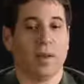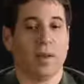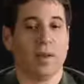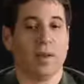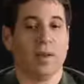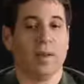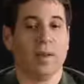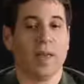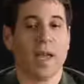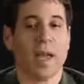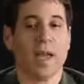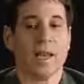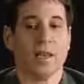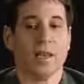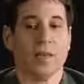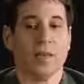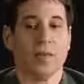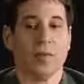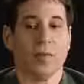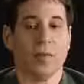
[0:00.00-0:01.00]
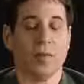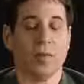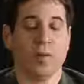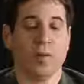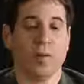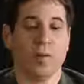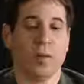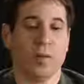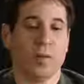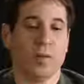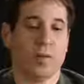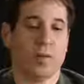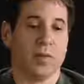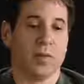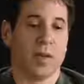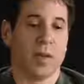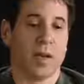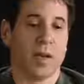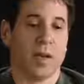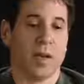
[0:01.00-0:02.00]
That in turn
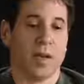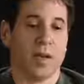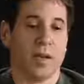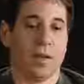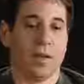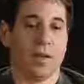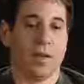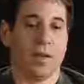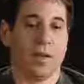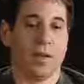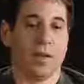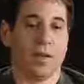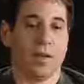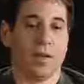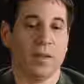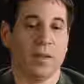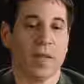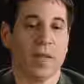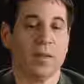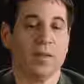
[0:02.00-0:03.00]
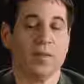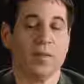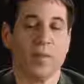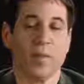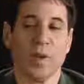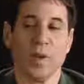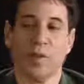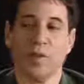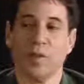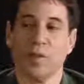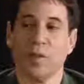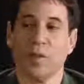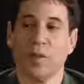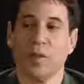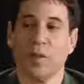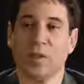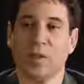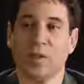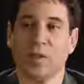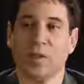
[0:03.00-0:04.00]
is, that information
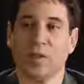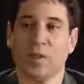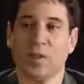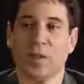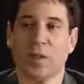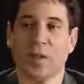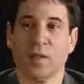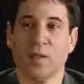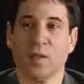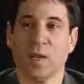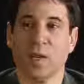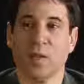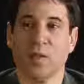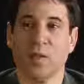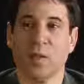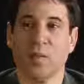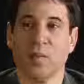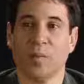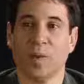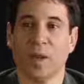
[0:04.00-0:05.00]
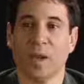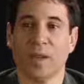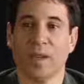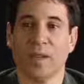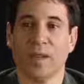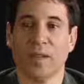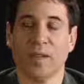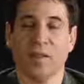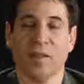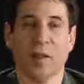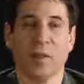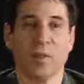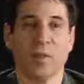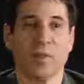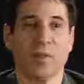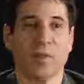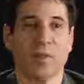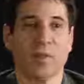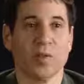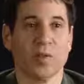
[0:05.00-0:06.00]
is digested by young
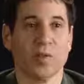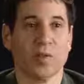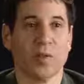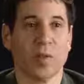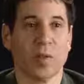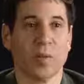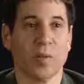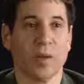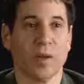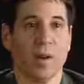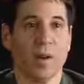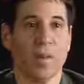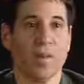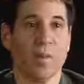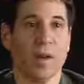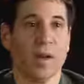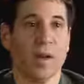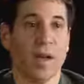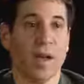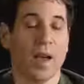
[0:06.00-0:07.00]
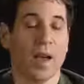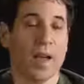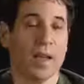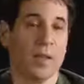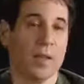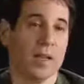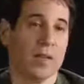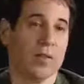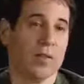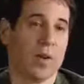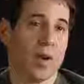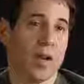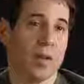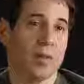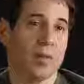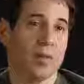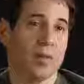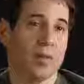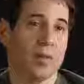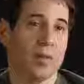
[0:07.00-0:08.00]
musicians coming up, and they try
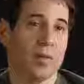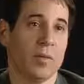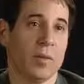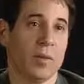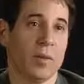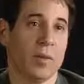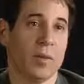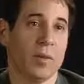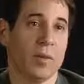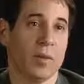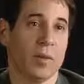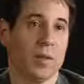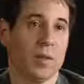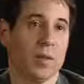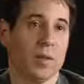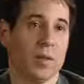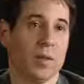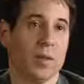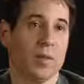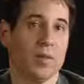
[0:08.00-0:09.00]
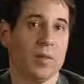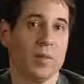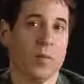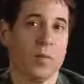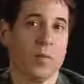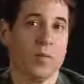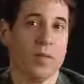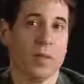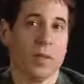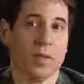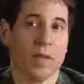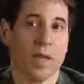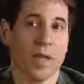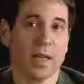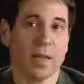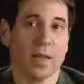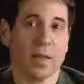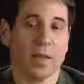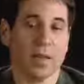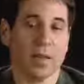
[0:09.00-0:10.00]
to give the music
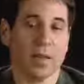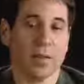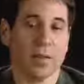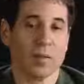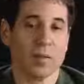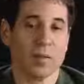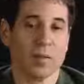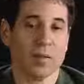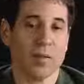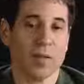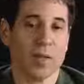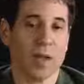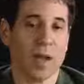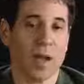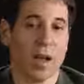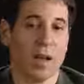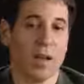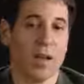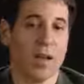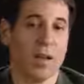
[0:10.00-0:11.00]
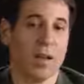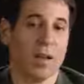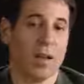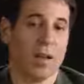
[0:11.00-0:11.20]
that they can sell.